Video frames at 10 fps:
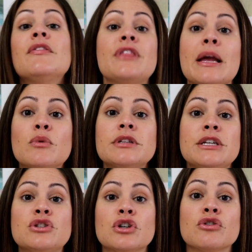they will
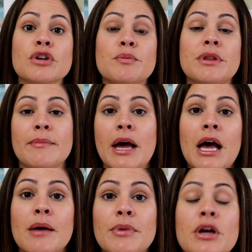need to group them
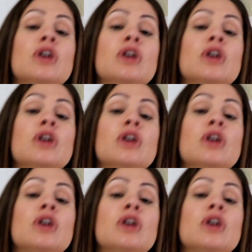up.